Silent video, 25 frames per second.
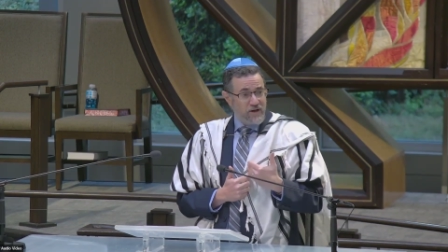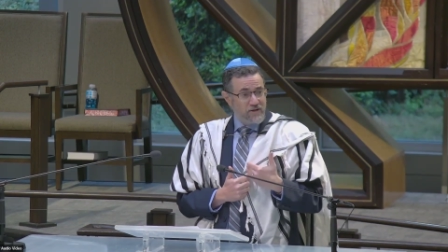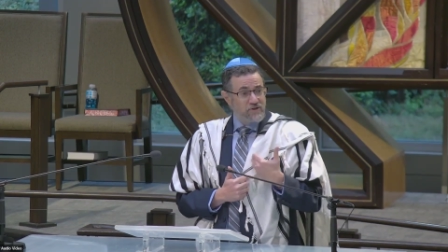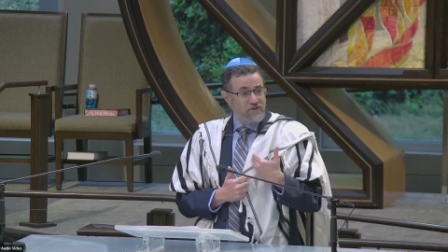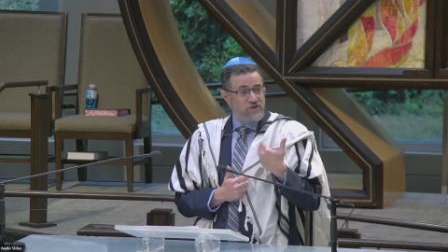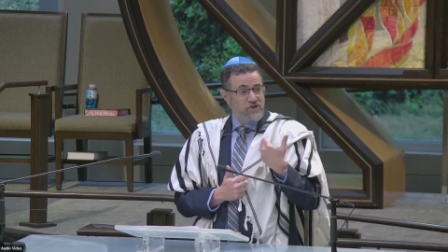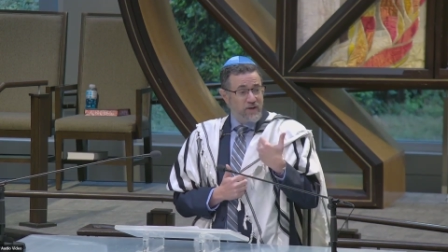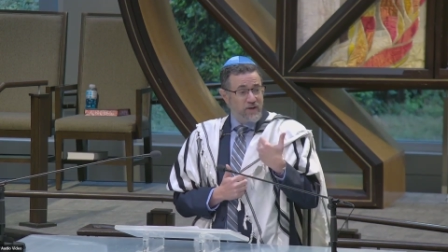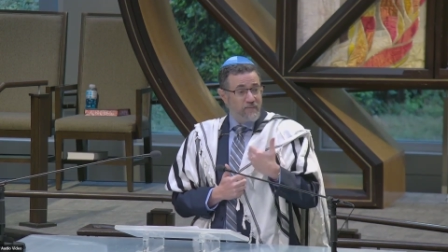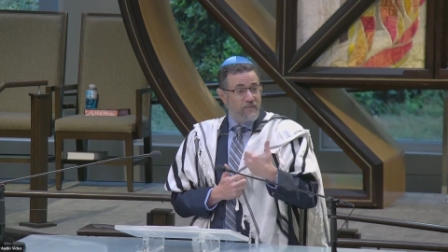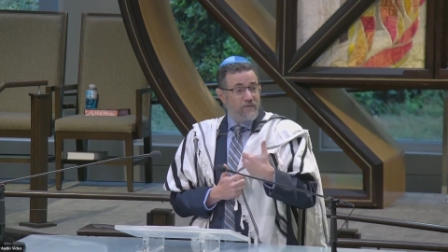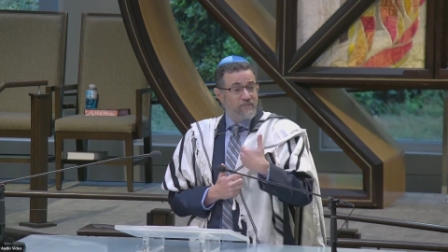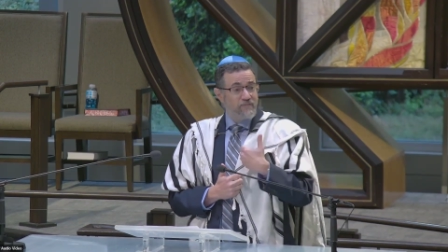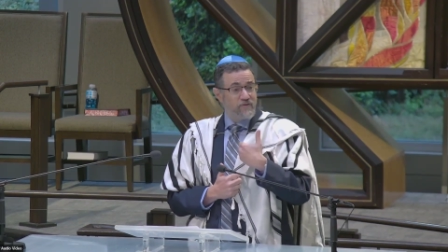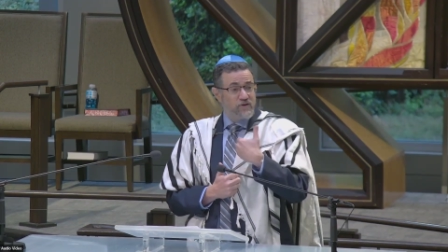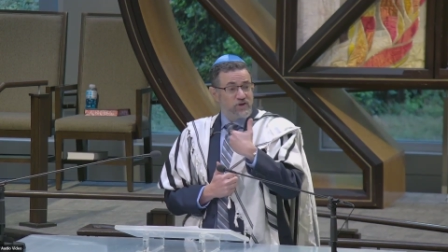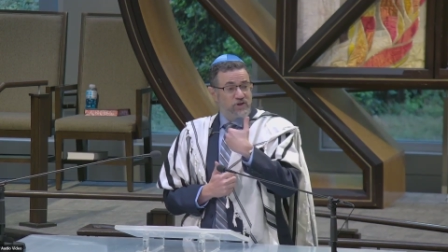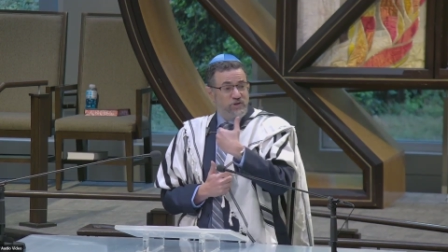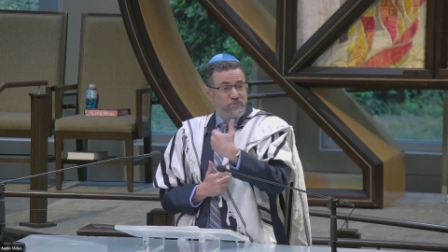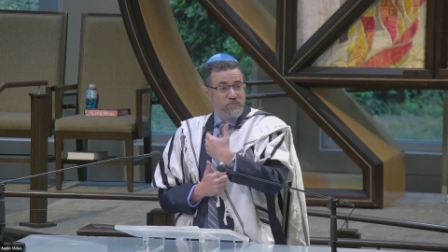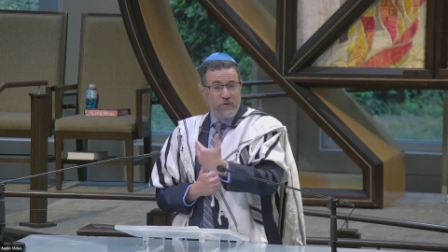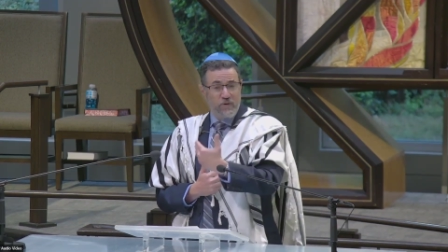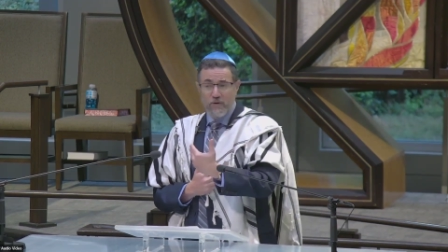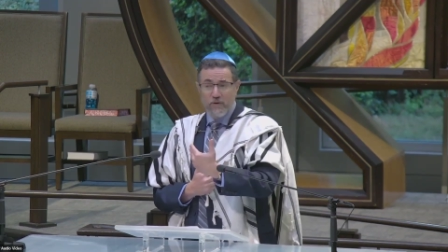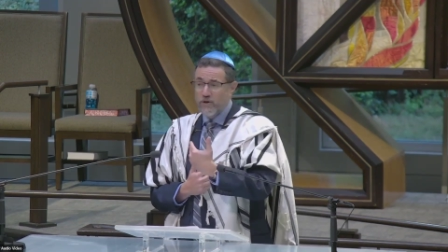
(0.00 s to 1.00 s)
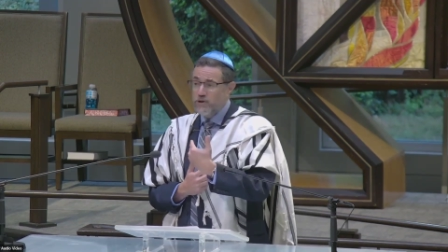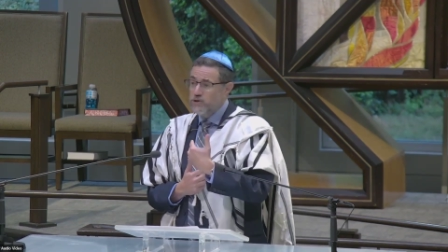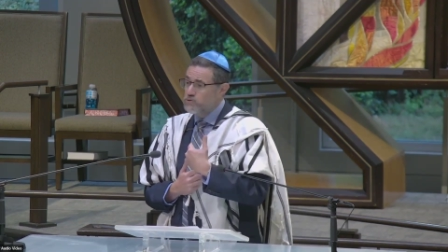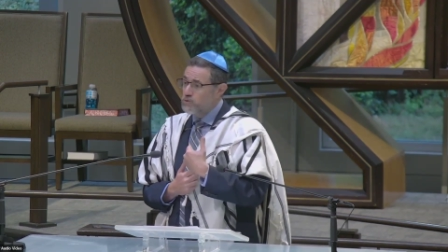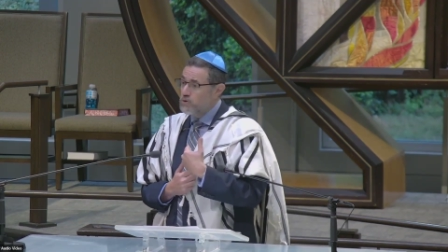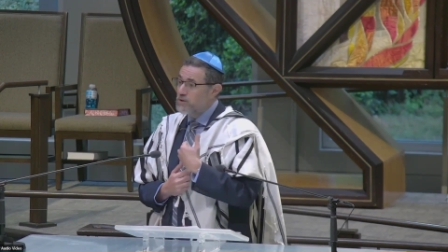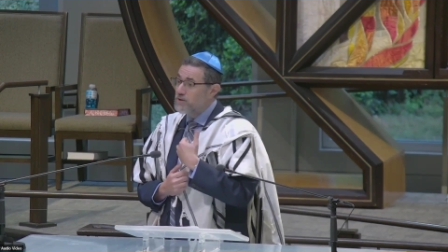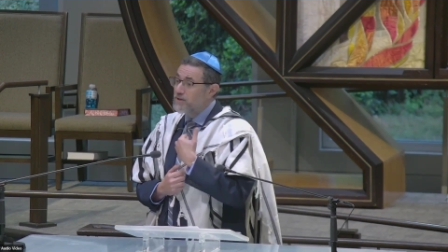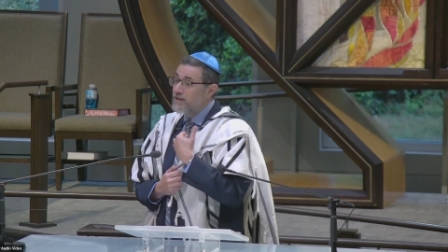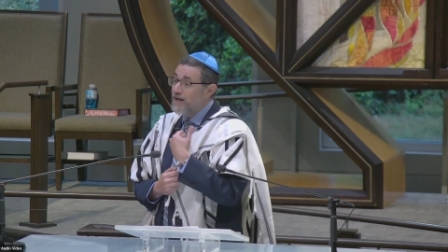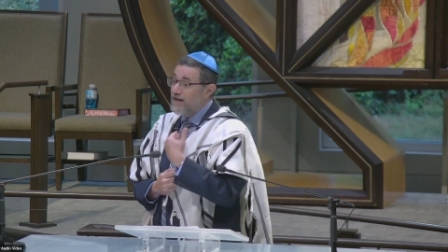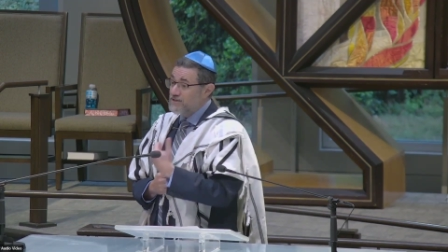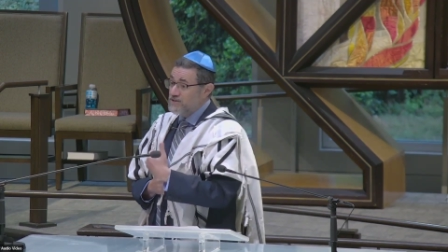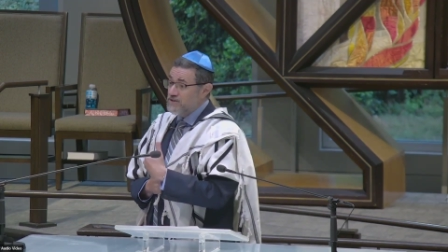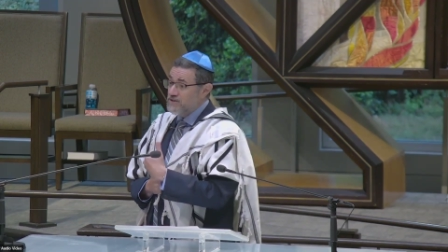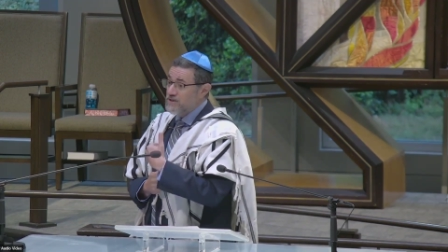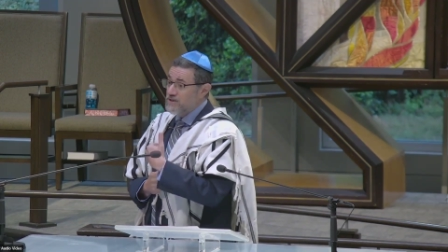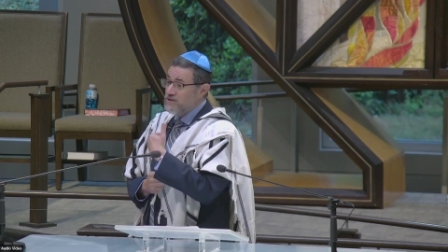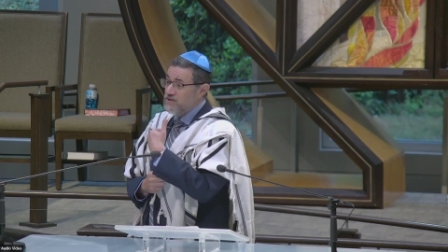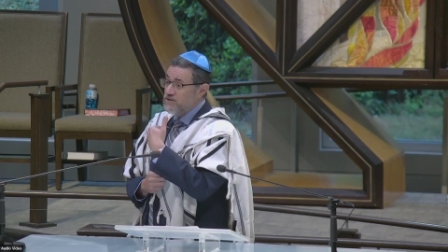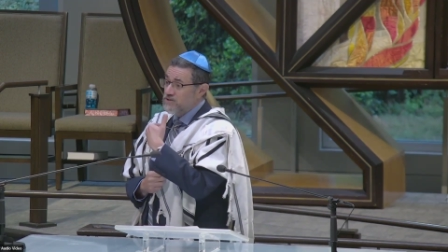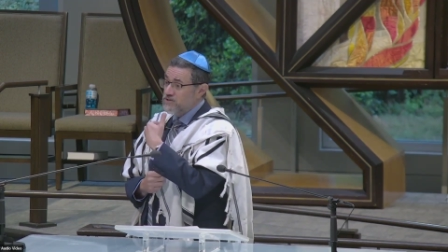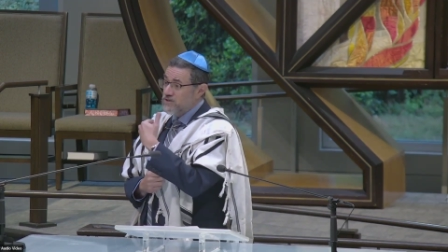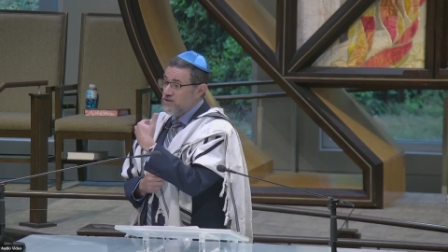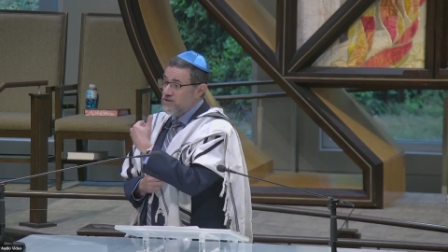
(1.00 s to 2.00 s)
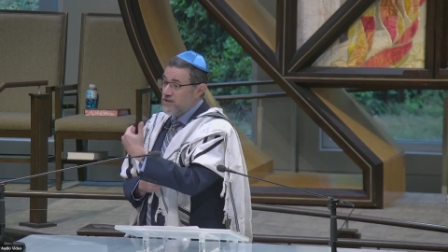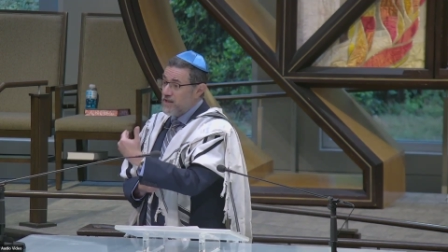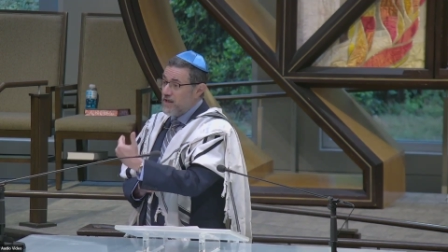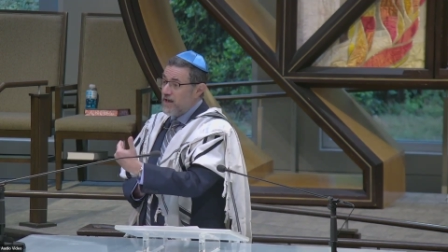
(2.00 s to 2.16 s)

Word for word: on some of the spiritual lessons